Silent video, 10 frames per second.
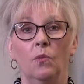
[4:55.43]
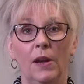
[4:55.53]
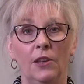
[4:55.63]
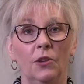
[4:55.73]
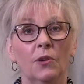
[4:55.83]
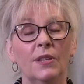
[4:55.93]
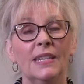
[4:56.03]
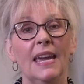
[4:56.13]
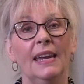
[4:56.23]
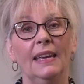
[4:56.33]
When you're
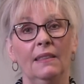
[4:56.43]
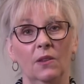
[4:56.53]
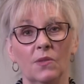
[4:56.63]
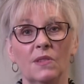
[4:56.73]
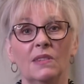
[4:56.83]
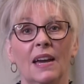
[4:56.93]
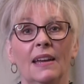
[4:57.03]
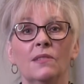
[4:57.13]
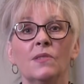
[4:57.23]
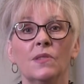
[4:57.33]
taking those
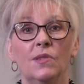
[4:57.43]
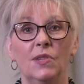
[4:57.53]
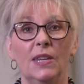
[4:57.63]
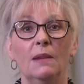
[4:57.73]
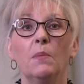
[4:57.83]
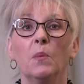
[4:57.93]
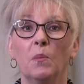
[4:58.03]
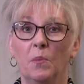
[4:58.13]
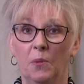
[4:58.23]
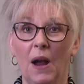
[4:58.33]
nice deep
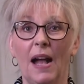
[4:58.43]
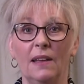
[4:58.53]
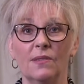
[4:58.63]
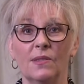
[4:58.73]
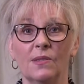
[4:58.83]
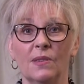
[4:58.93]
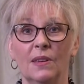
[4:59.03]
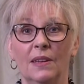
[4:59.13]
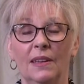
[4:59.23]
breaths,